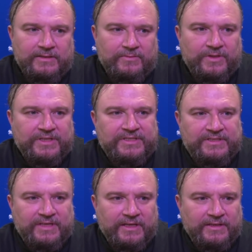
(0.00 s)

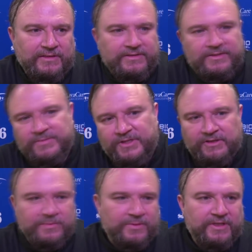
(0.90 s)
risks on some
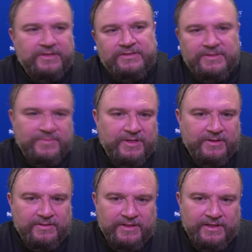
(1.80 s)
younger players
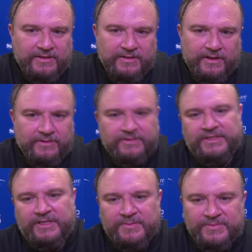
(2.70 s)
that other
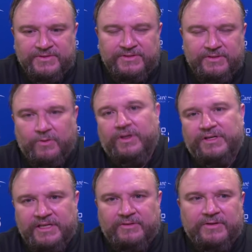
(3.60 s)
teams don't
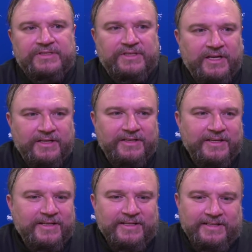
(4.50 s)
want to take risks on.
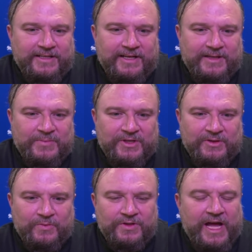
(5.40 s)

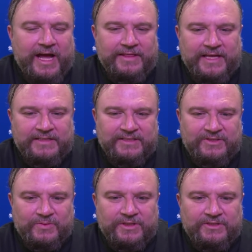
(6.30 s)
But we're not in that
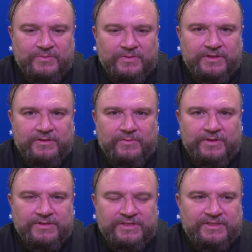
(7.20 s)
situation.
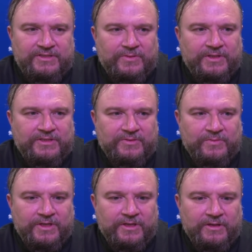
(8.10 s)
We're in the
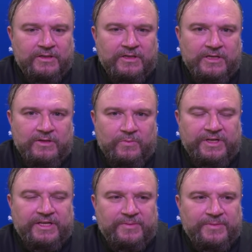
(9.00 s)
situation where
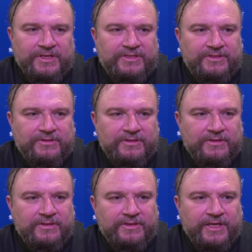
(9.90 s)
we need to make
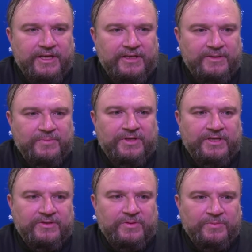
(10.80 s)
sure that the
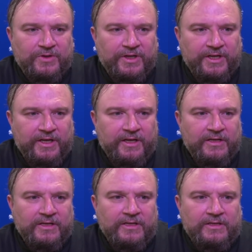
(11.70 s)
players we bring
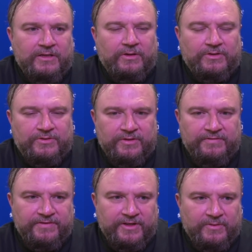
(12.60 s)

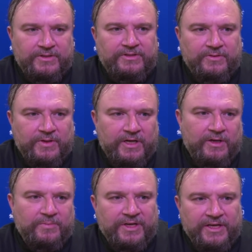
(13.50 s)
culturally fit with
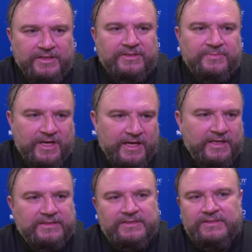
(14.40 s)
Joel, Ben,
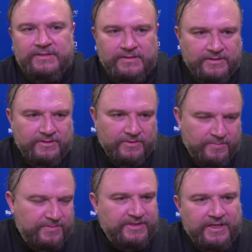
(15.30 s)
Tobias, the
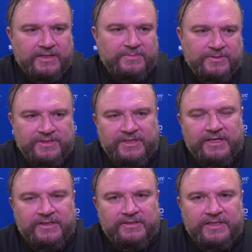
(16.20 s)
group that Doc's put
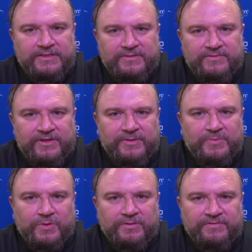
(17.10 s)
together. That's a very
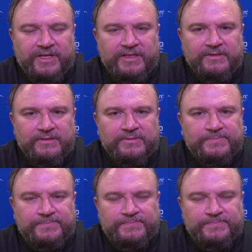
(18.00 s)
important factor.